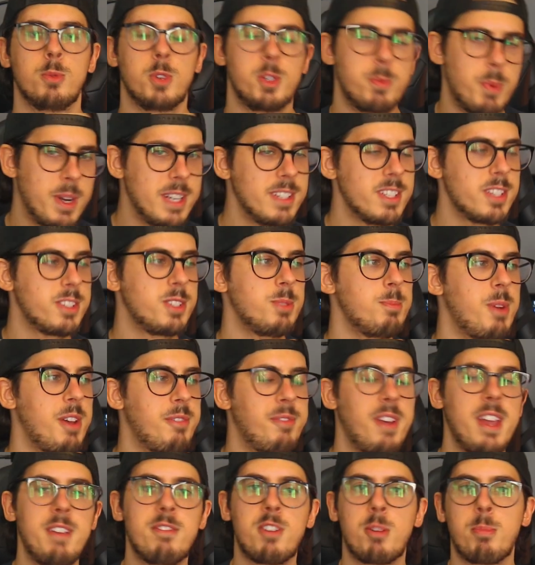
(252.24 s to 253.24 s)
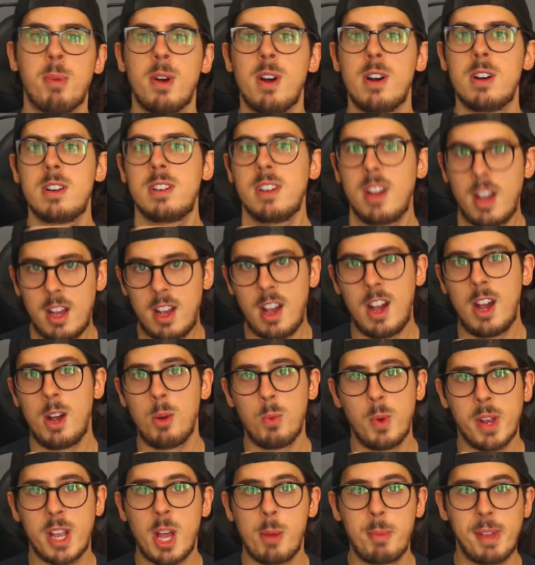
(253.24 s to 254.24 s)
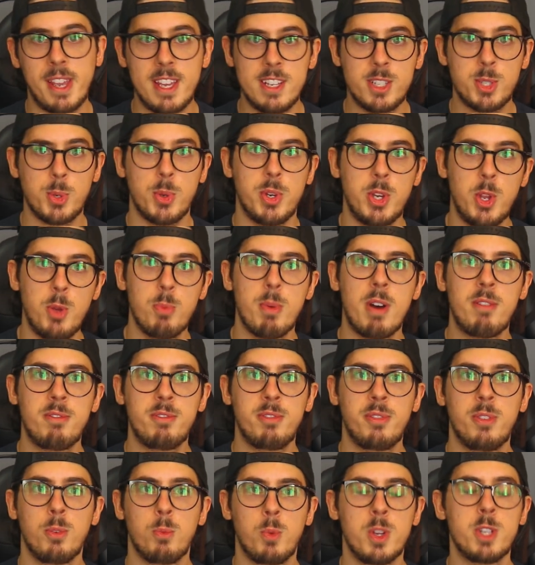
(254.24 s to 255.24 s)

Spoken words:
Which brings us to my favorite part. We're coming into a new month,